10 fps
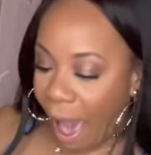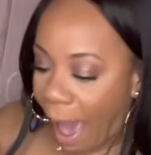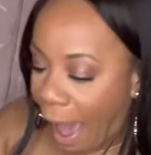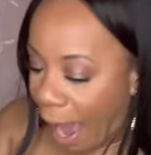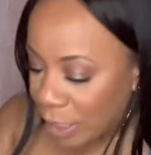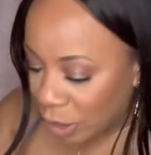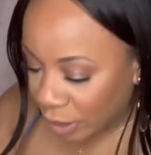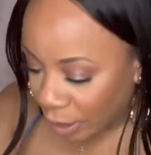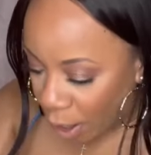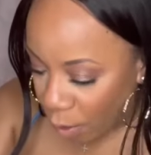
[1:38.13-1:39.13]
I
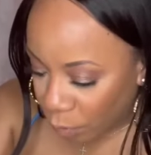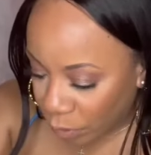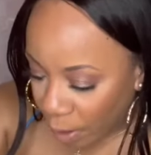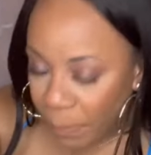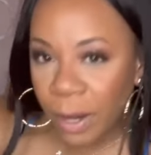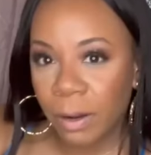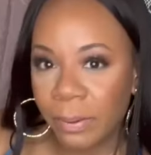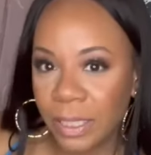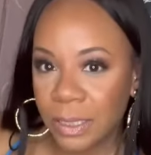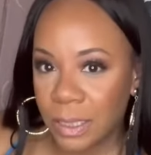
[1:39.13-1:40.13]
actually own a pair of
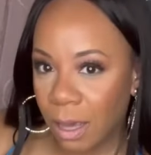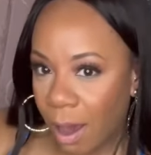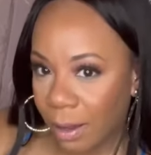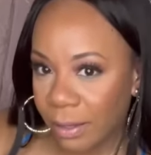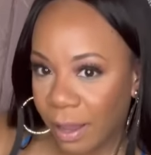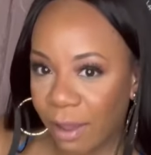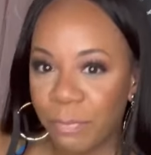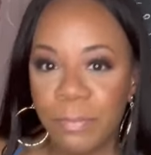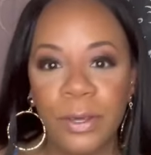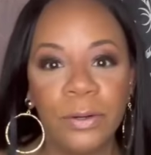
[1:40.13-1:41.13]
Balenciaga knife
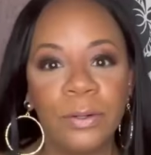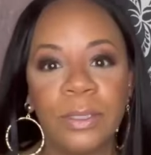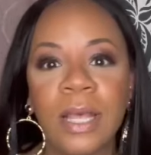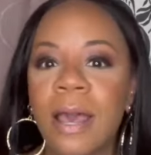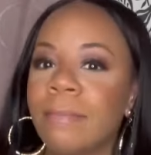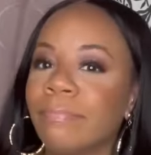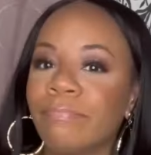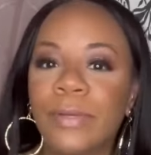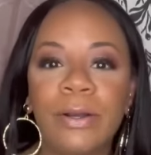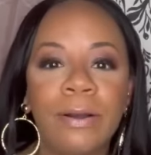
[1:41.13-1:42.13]
mules.
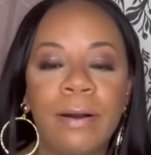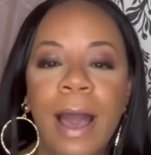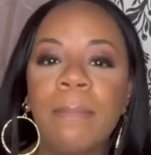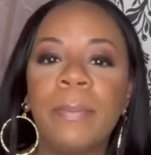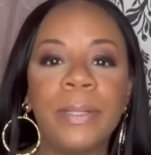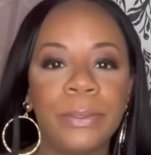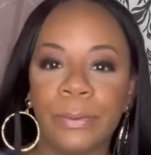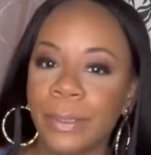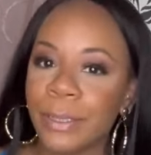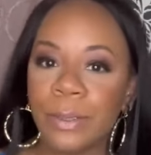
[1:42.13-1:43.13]
Girl, I'm going to be
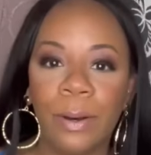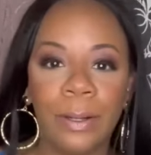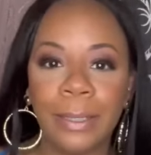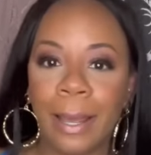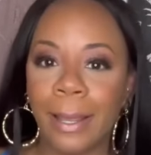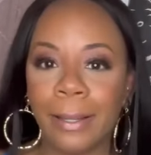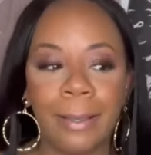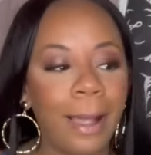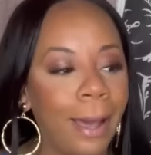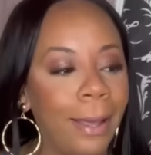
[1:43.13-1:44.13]
doing this all night.
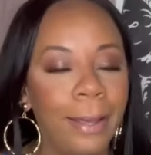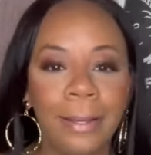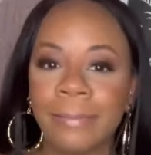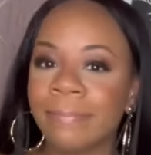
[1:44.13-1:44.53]
Like,